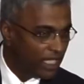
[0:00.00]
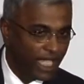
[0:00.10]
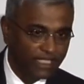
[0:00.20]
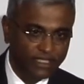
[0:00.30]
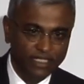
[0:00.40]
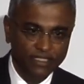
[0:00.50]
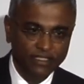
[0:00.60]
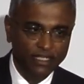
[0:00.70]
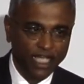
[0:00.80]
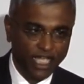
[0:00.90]
And
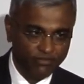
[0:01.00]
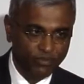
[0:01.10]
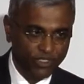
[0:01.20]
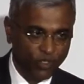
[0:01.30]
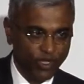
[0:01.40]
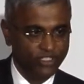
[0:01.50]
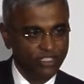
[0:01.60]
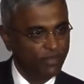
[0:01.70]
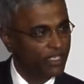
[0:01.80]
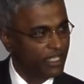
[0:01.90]
then I put a
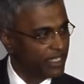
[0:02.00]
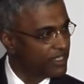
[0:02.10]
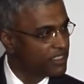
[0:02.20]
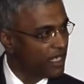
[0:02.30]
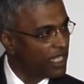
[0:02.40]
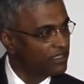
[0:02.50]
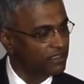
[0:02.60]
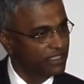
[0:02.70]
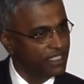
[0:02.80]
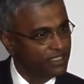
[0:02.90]
question mark against
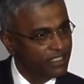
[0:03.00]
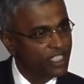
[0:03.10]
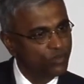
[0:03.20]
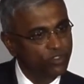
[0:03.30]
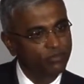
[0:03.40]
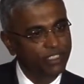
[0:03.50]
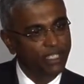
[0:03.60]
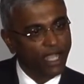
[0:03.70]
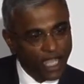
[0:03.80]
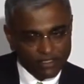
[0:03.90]
other, and these would be
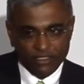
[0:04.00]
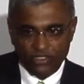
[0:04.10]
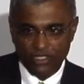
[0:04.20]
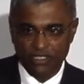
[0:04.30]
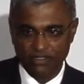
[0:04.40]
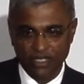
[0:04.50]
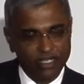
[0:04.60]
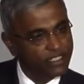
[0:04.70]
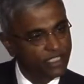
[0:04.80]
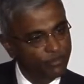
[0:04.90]
other drugs that
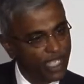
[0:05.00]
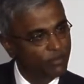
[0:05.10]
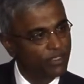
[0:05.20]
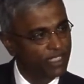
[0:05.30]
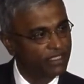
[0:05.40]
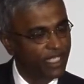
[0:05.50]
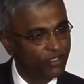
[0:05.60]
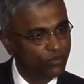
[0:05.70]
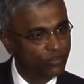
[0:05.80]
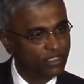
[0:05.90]
are in the pipeline
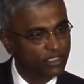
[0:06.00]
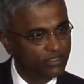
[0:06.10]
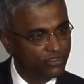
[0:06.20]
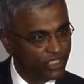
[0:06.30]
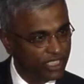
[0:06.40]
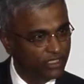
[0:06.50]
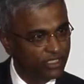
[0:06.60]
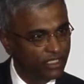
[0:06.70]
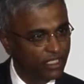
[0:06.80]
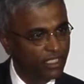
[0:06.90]
that would treat
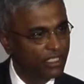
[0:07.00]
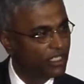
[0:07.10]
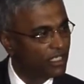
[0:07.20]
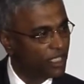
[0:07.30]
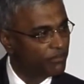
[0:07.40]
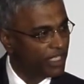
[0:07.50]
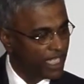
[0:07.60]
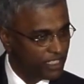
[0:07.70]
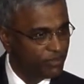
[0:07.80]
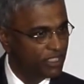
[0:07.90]

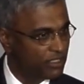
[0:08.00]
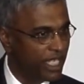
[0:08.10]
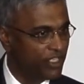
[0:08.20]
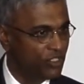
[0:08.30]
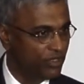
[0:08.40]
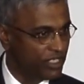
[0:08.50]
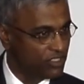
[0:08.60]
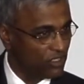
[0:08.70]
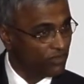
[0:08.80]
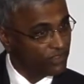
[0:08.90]
atypical
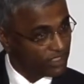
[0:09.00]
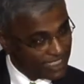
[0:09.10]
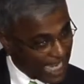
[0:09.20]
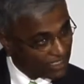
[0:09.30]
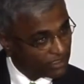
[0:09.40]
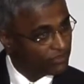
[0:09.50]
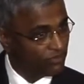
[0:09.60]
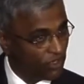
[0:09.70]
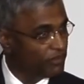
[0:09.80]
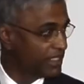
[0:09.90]
HUS of the standard
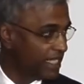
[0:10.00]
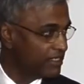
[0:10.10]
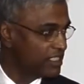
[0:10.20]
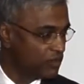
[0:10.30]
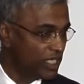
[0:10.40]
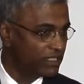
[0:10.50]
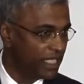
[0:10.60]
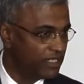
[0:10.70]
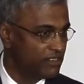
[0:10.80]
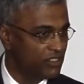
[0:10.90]
form, that is the one
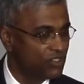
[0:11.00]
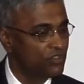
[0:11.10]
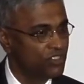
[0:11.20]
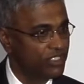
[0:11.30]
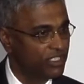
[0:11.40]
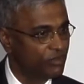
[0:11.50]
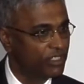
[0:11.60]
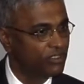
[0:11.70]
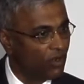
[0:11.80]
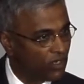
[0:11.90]
that is associated
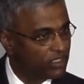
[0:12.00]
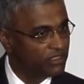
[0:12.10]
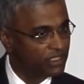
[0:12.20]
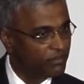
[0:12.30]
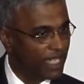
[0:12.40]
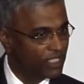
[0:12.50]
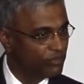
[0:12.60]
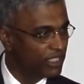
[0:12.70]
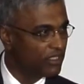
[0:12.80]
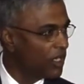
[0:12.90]
with alternate
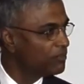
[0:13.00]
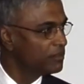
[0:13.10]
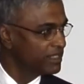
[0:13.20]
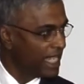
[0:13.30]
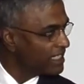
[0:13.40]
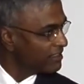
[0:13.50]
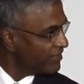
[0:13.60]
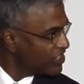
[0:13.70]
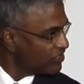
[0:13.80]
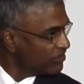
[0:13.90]
pathway complement
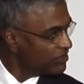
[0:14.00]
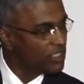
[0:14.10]
activation.